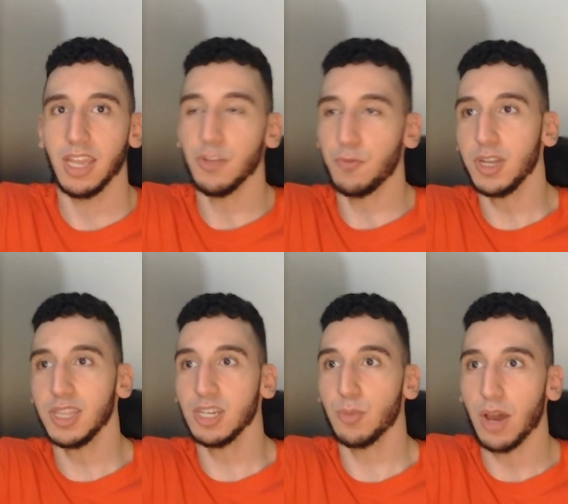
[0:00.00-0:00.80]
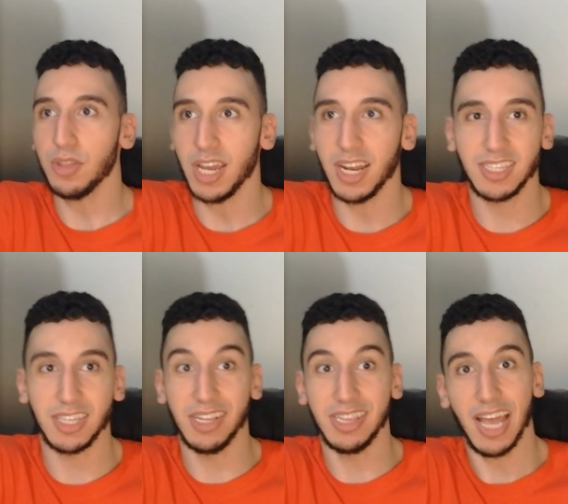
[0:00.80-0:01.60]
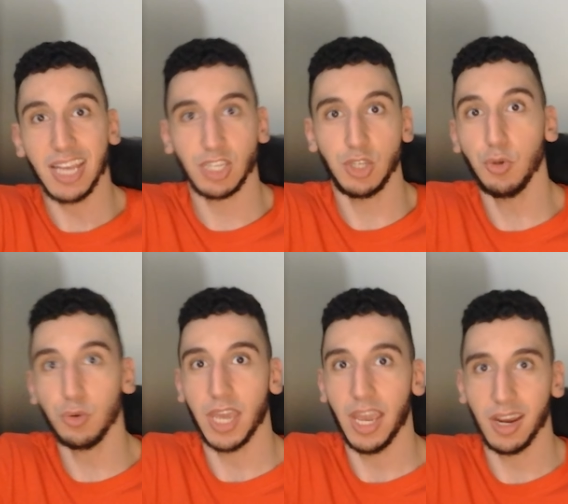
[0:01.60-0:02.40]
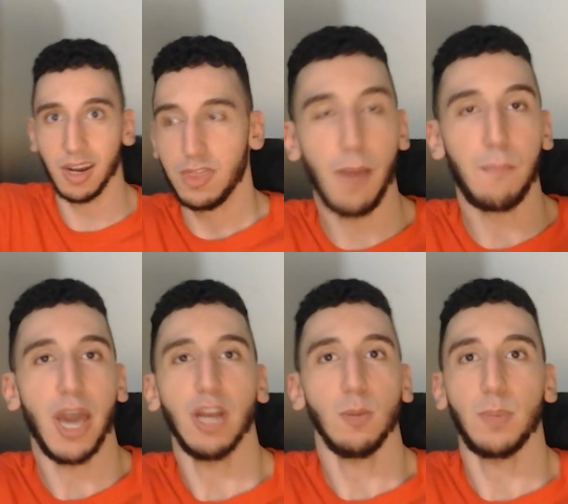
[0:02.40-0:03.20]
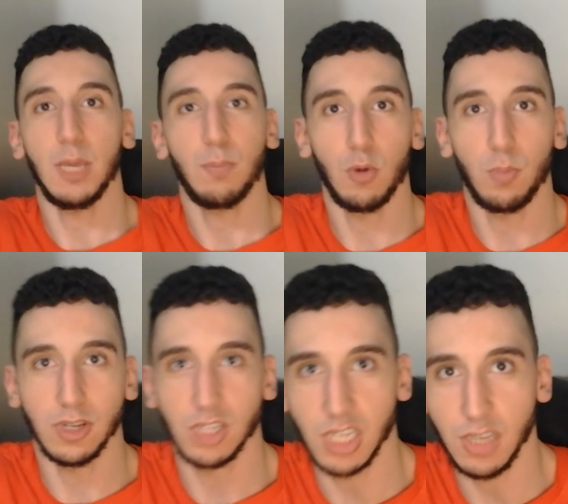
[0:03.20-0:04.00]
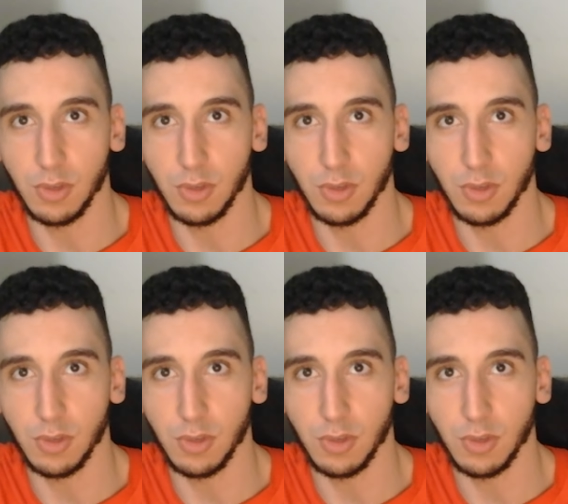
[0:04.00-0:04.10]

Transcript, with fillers: the funny thing about that is the less you care, the better people perceive you.